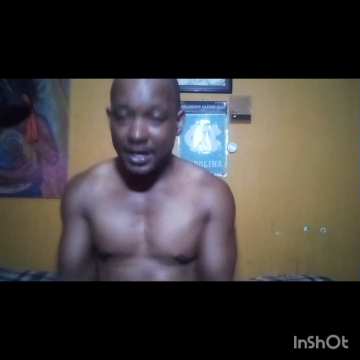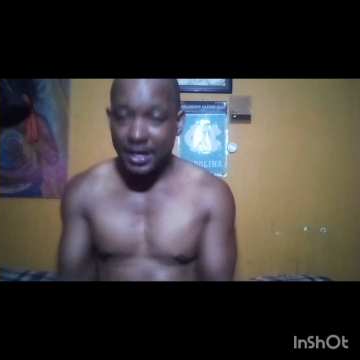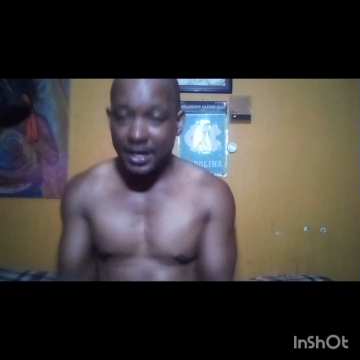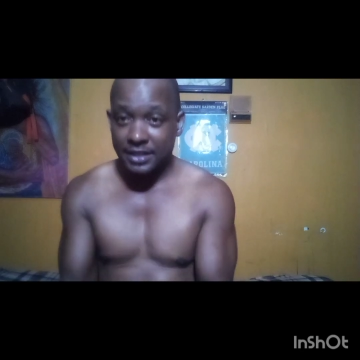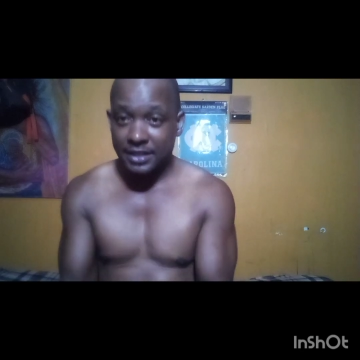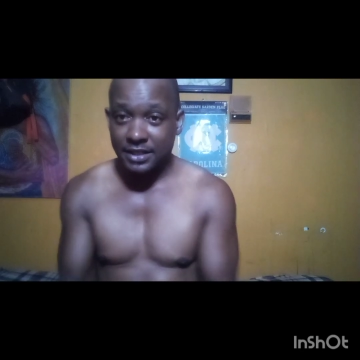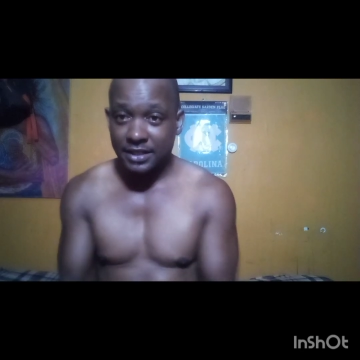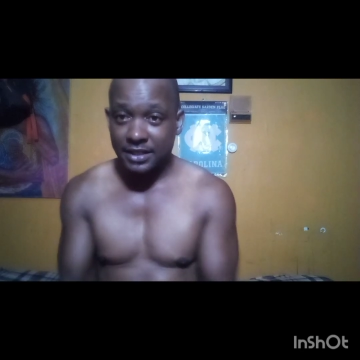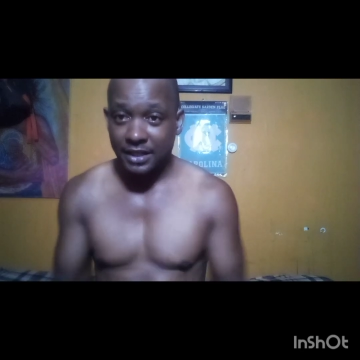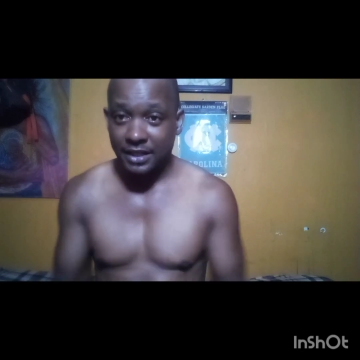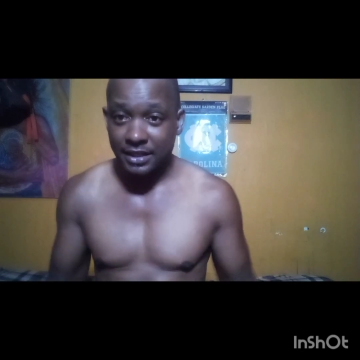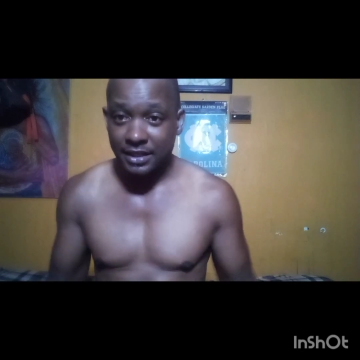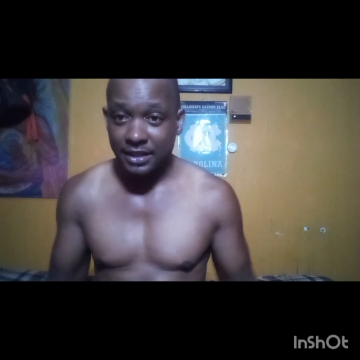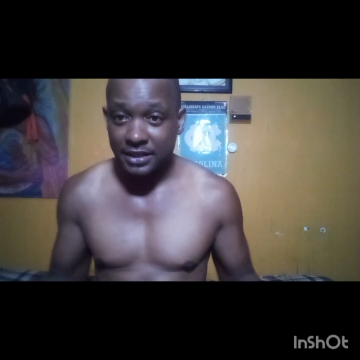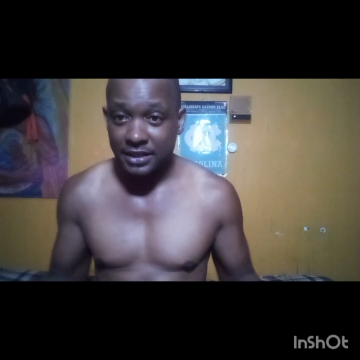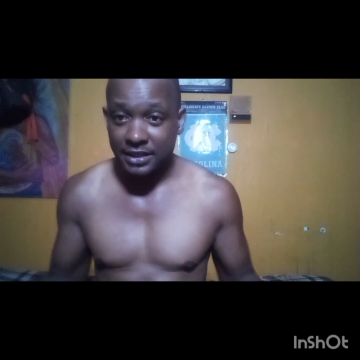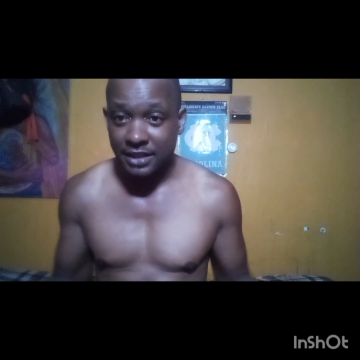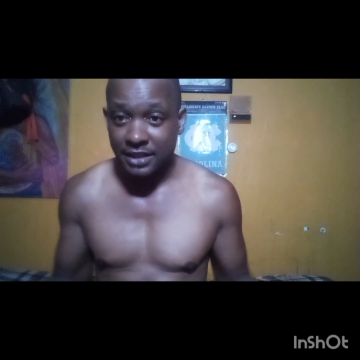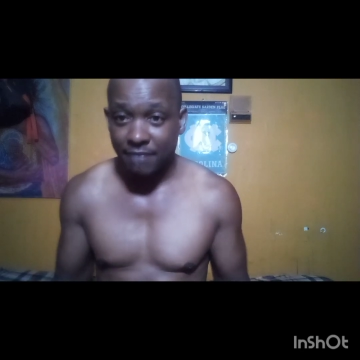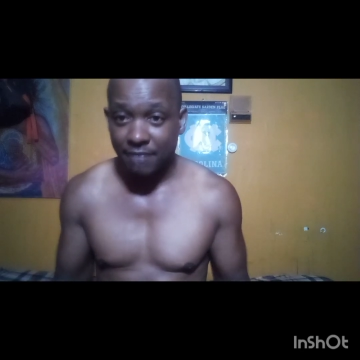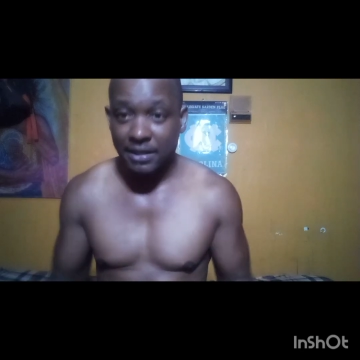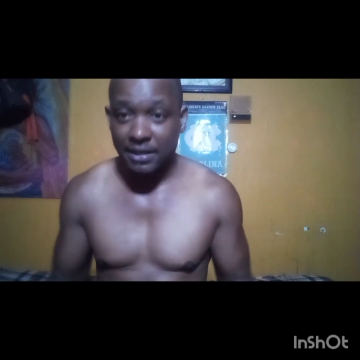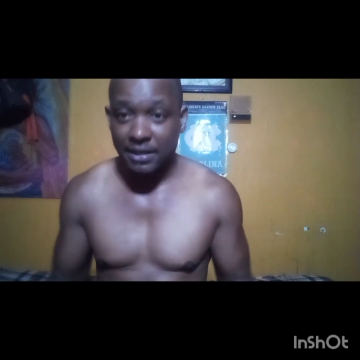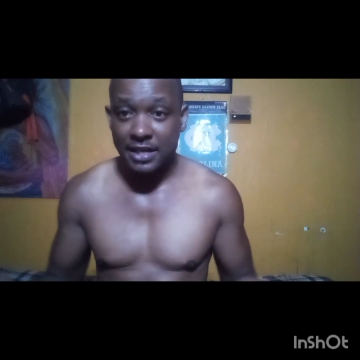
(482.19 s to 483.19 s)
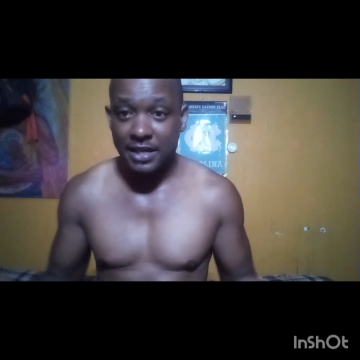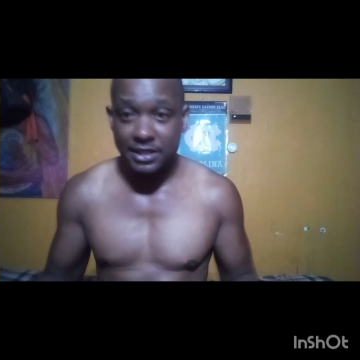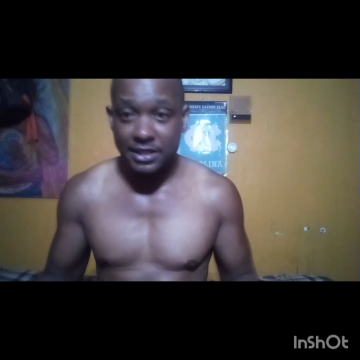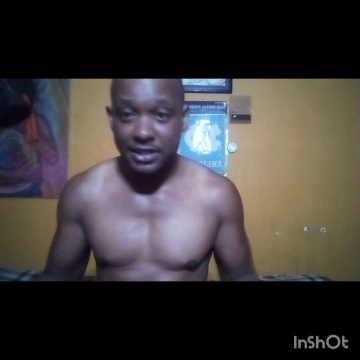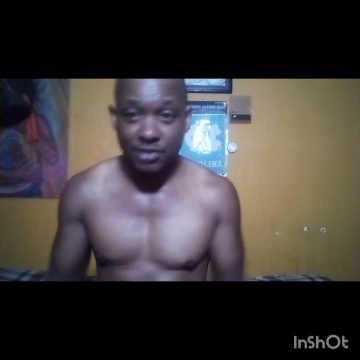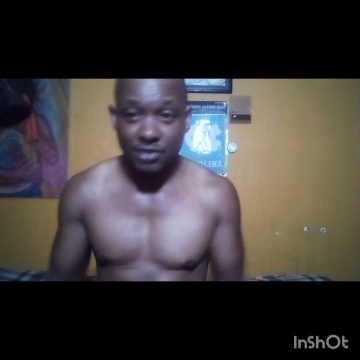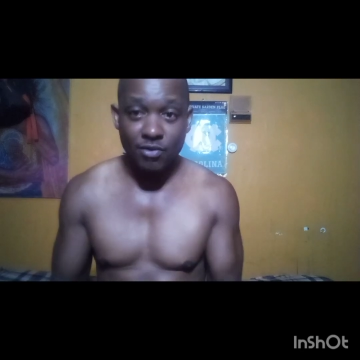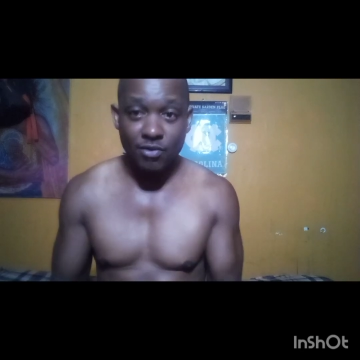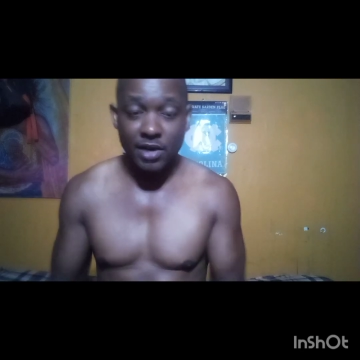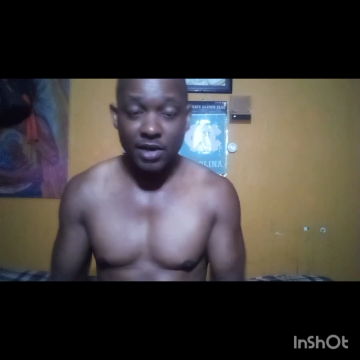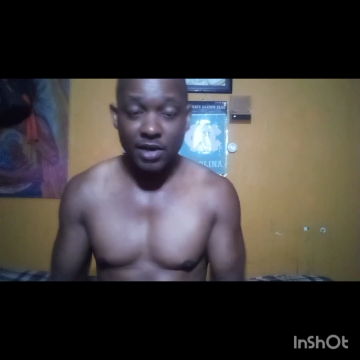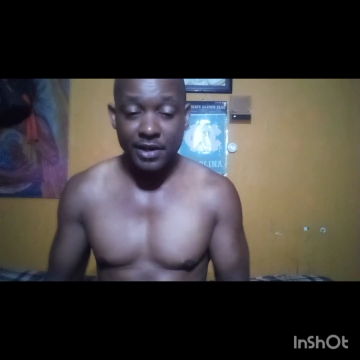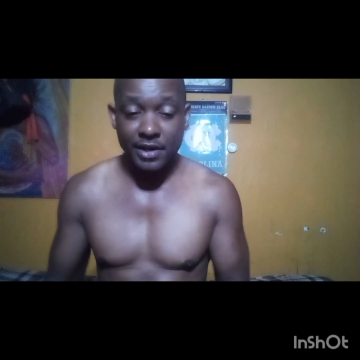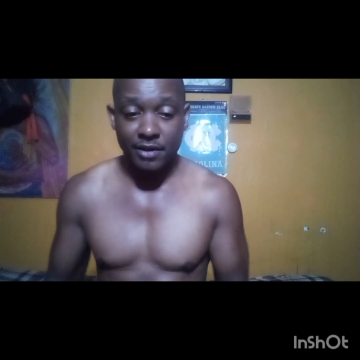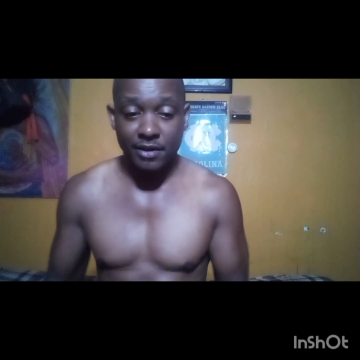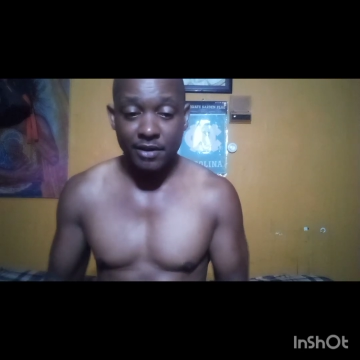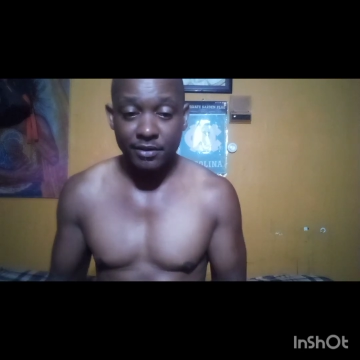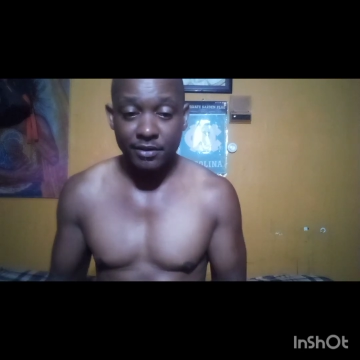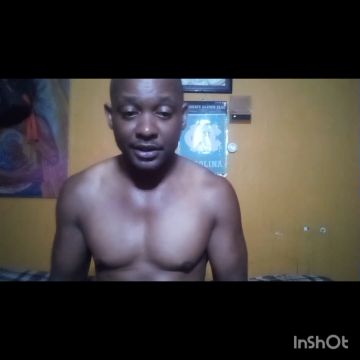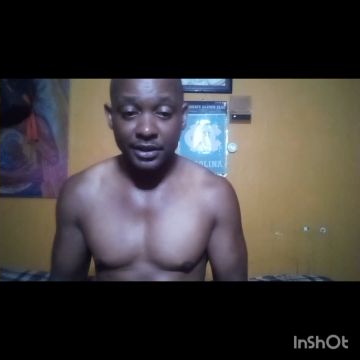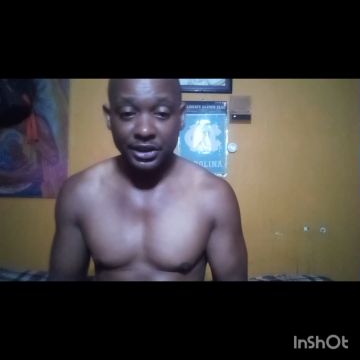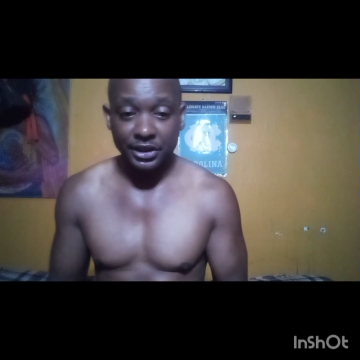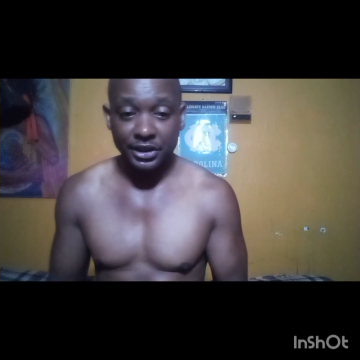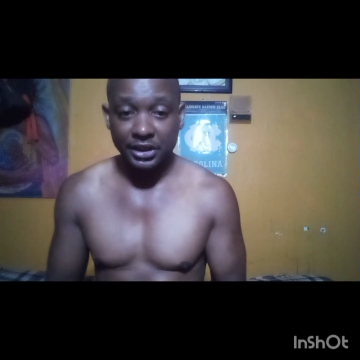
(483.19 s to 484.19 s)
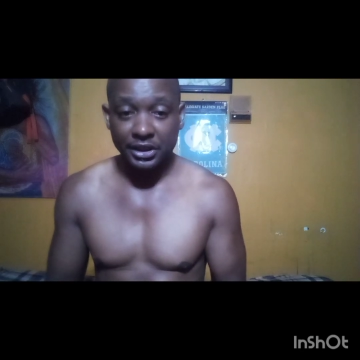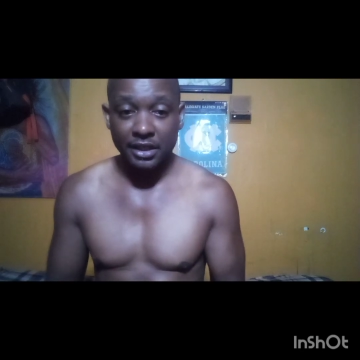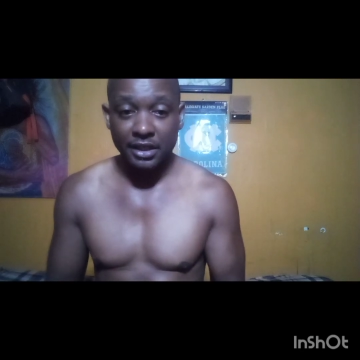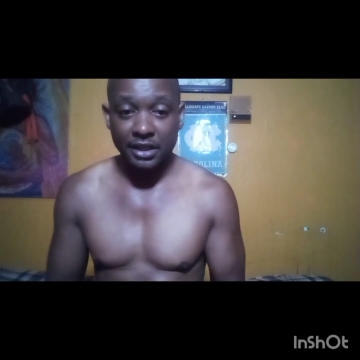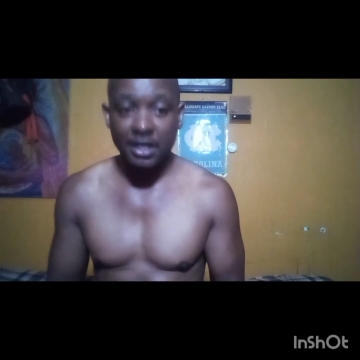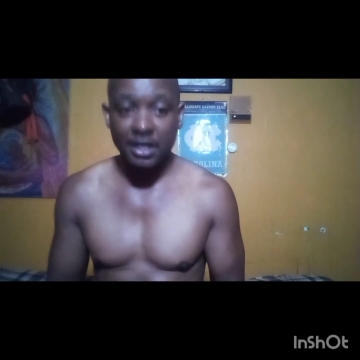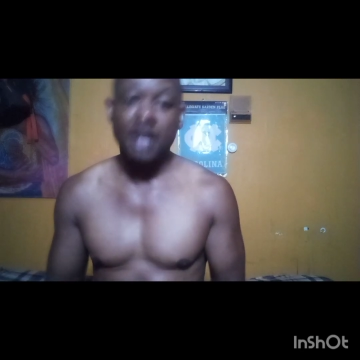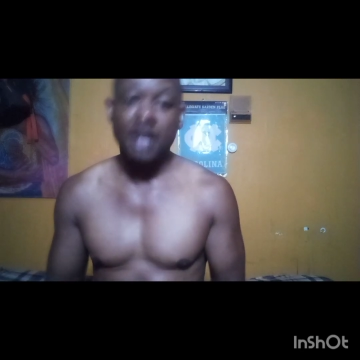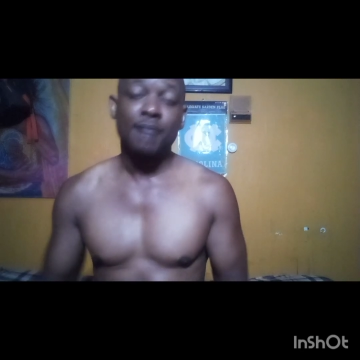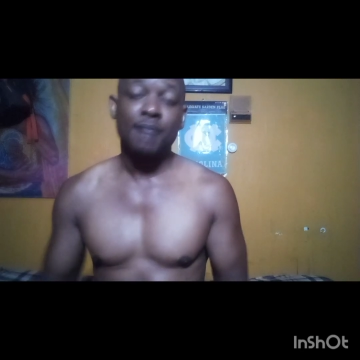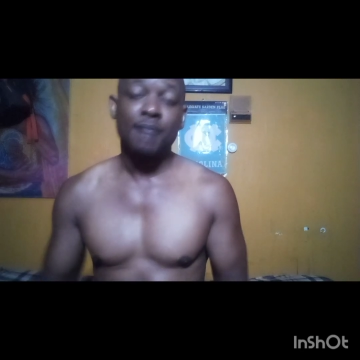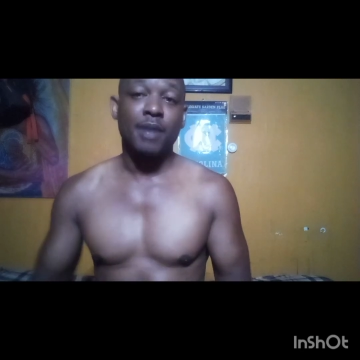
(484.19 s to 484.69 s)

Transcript: honestly something that's going on and shit.